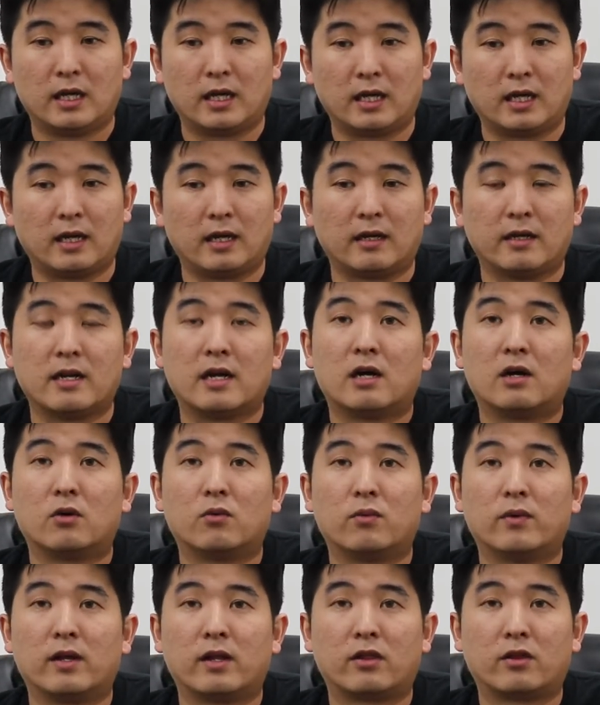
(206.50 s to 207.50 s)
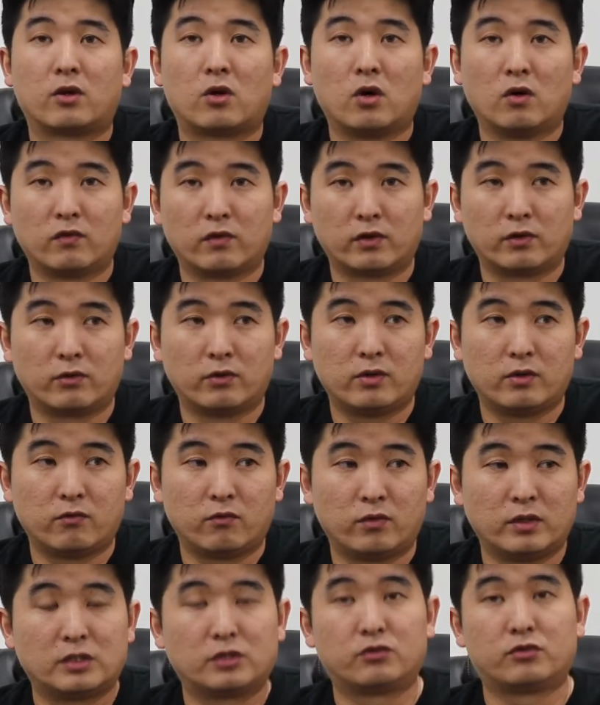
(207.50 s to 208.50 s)
and now with COVID
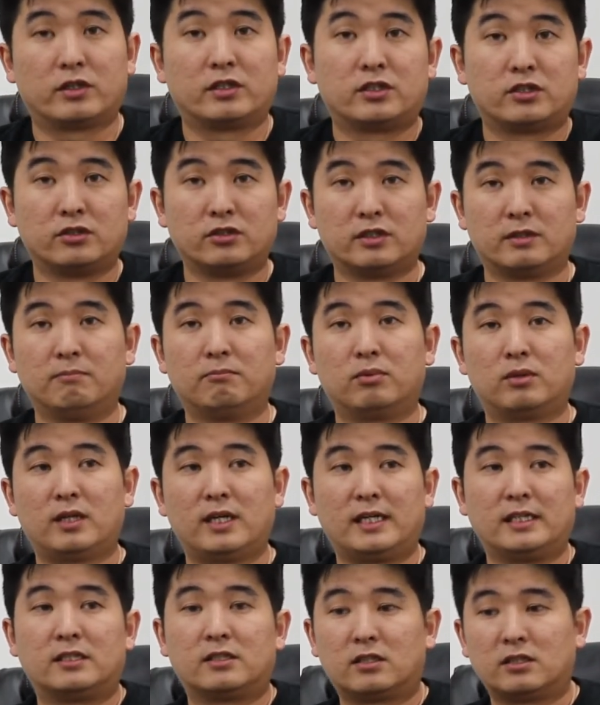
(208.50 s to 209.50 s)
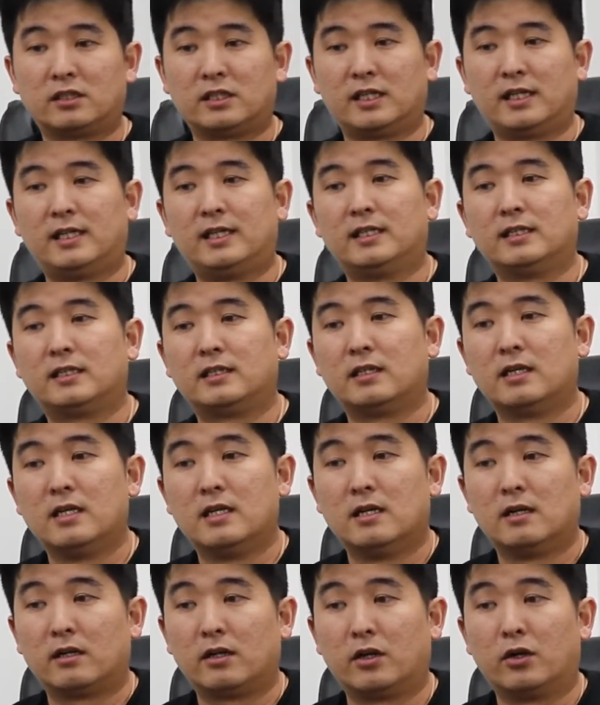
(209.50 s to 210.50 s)
restrictions in place, such as
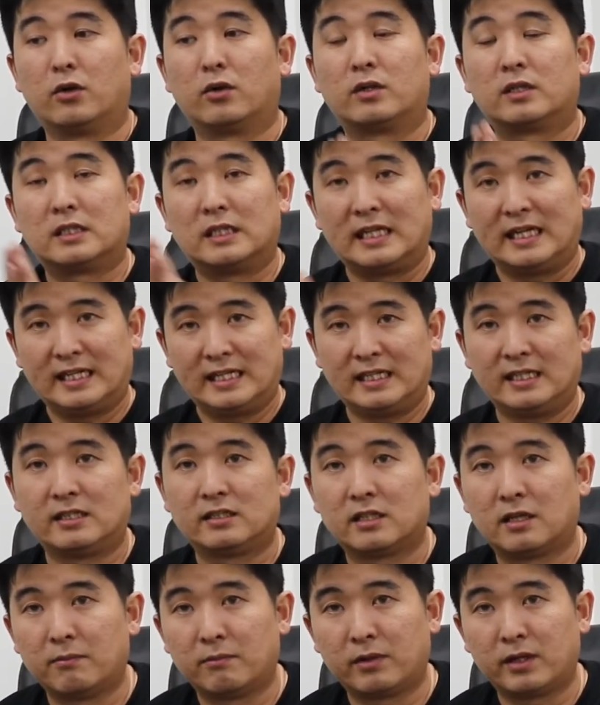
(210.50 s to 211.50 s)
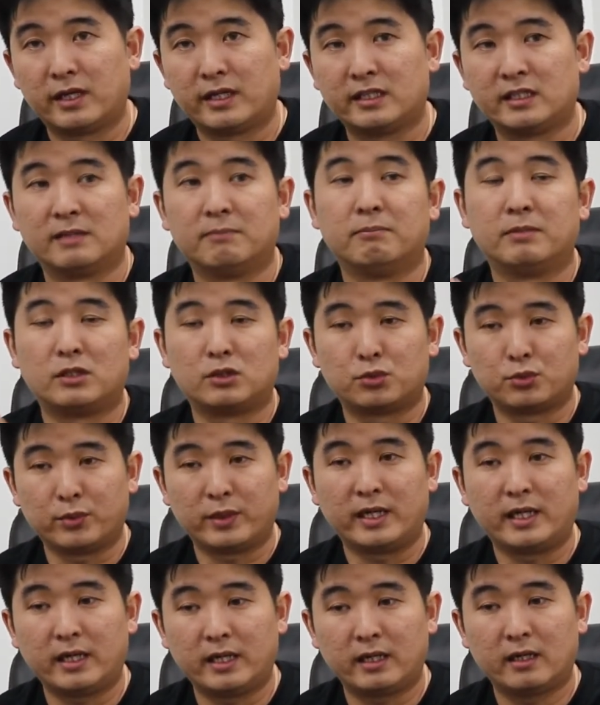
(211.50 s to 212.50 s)
you know cleaning some things in
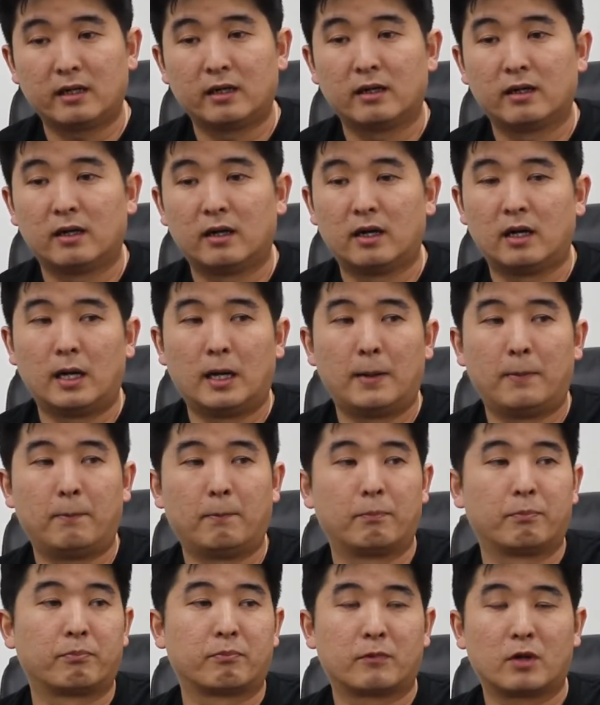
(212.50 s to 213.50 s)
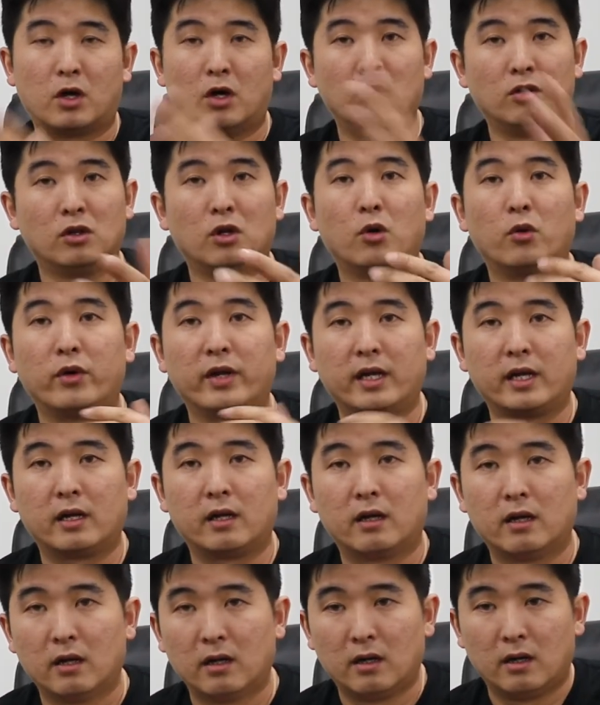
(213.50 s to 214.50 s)
between, um,
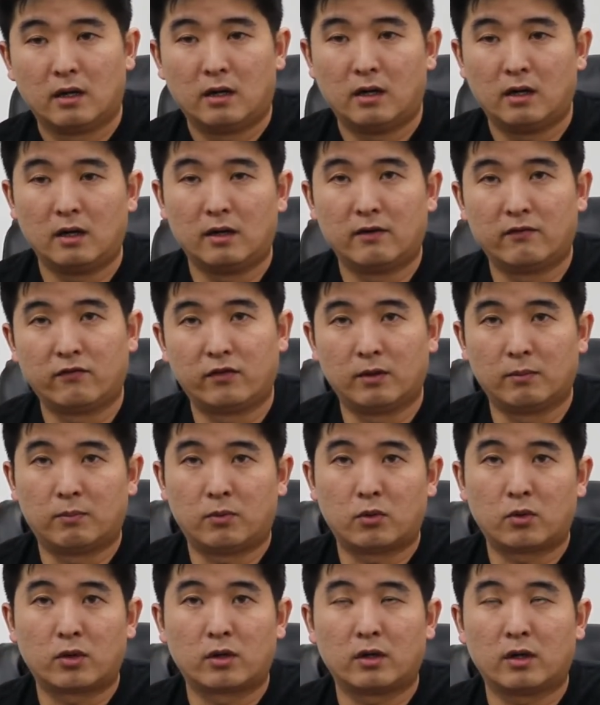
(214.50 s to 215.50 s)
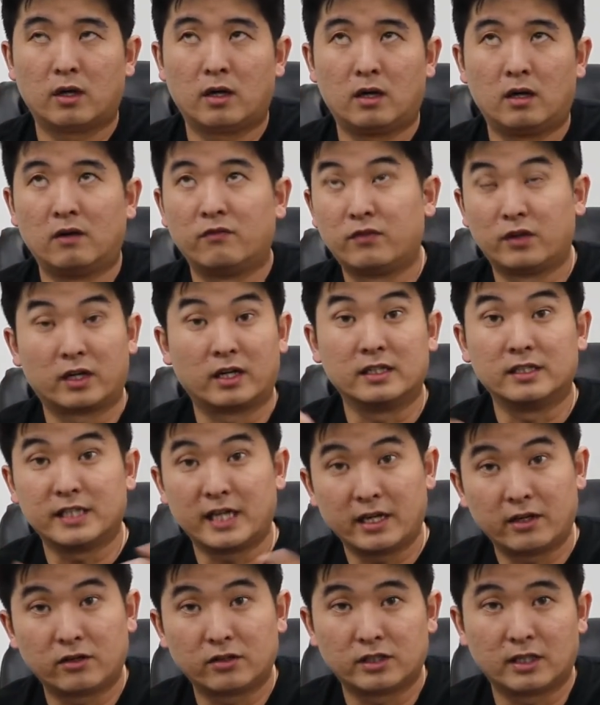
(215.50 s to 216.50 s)
unloading of the port, uh, of the
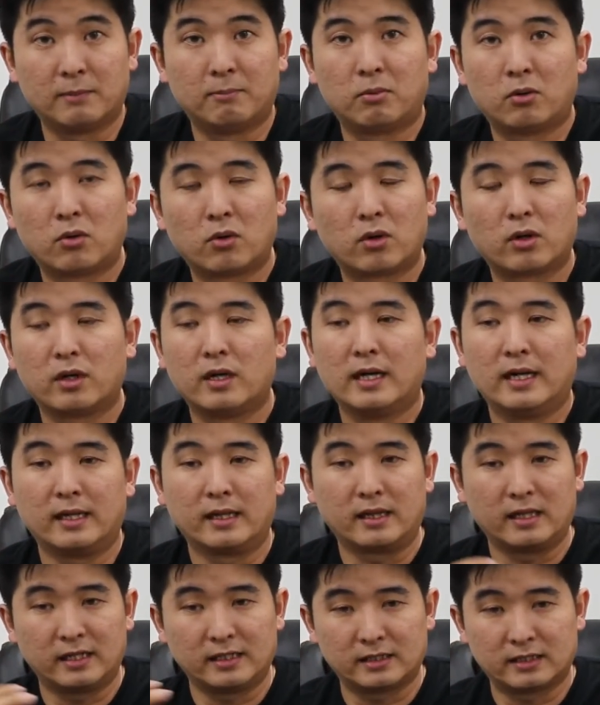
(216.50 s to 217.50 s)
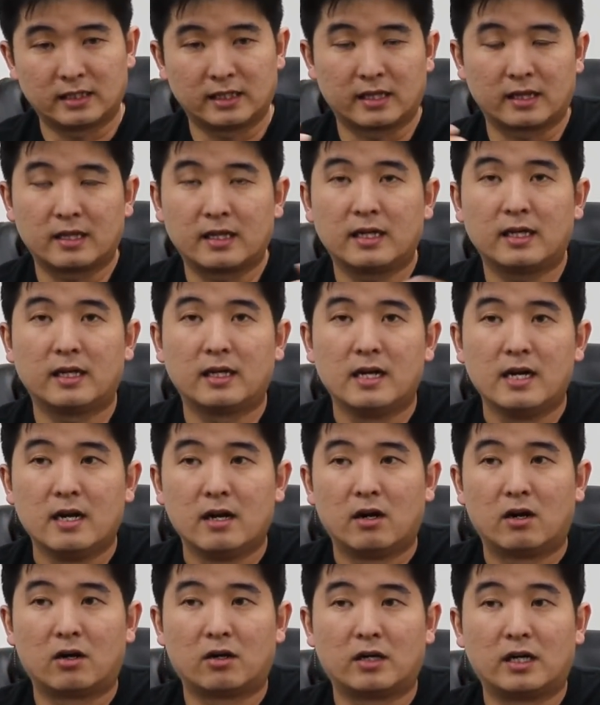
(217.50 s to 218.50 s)
containers at port and things like that
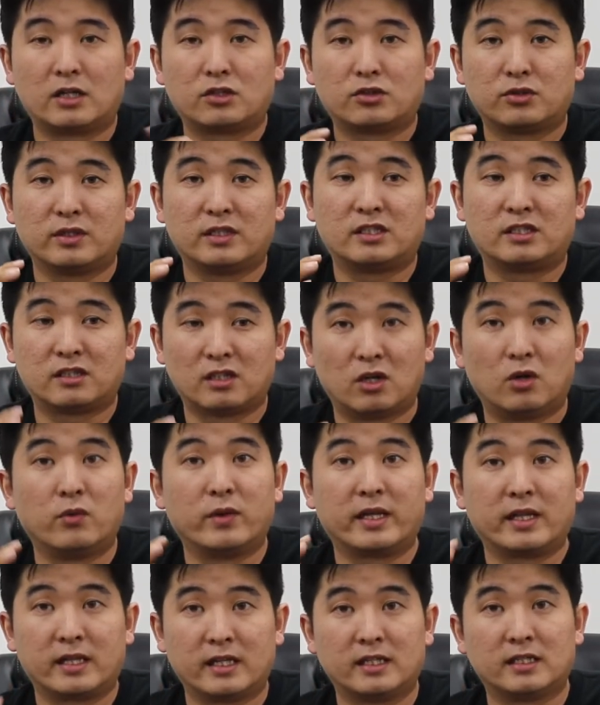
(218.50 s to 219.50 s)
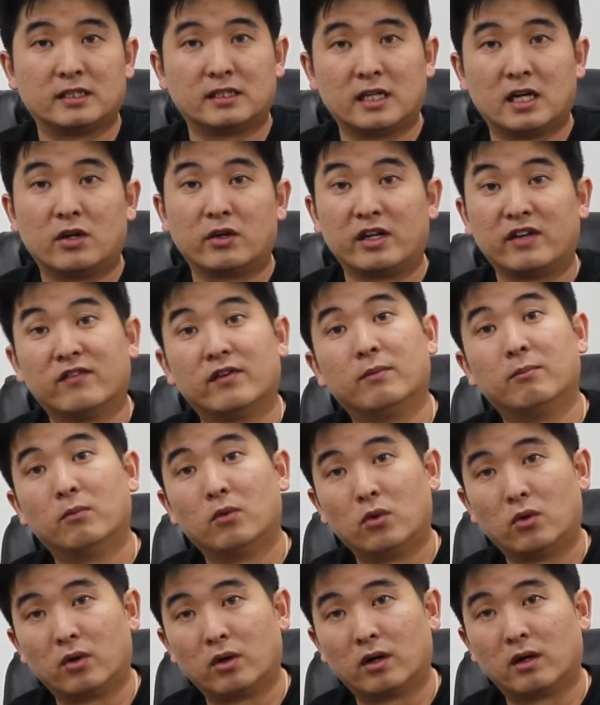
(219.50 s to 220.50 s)
are actually slowing things down even
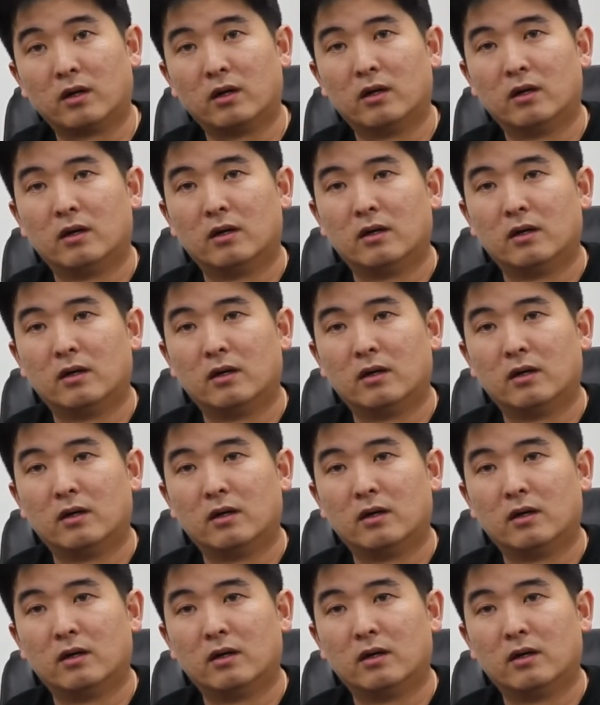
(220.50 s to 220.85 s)
more.